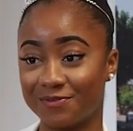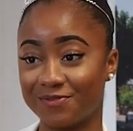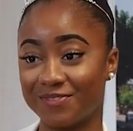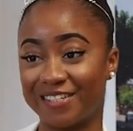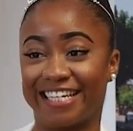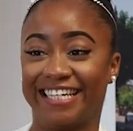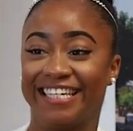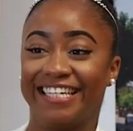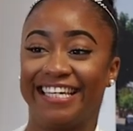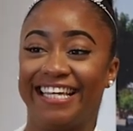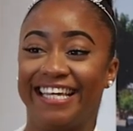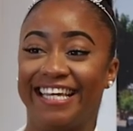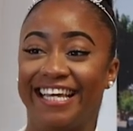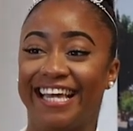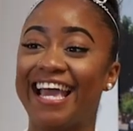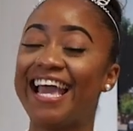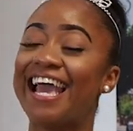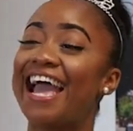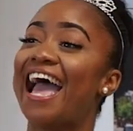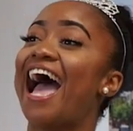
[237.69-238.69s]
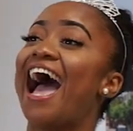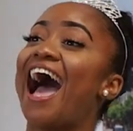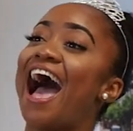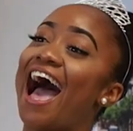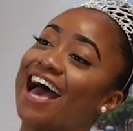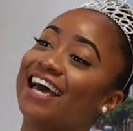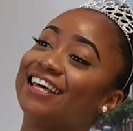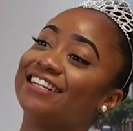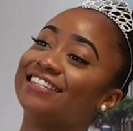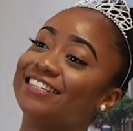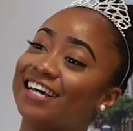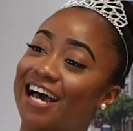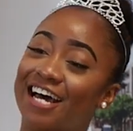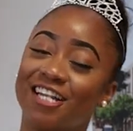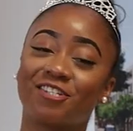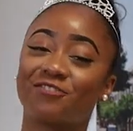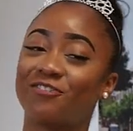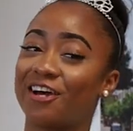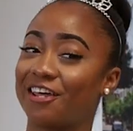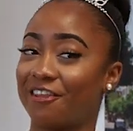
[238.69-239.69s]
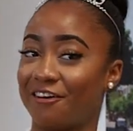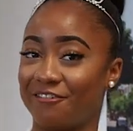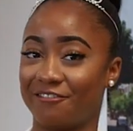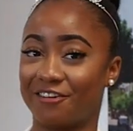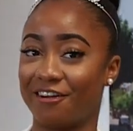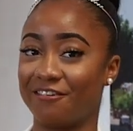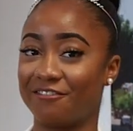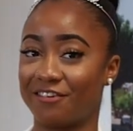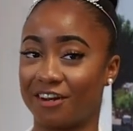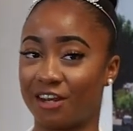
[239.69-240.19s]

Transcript: And I just find that very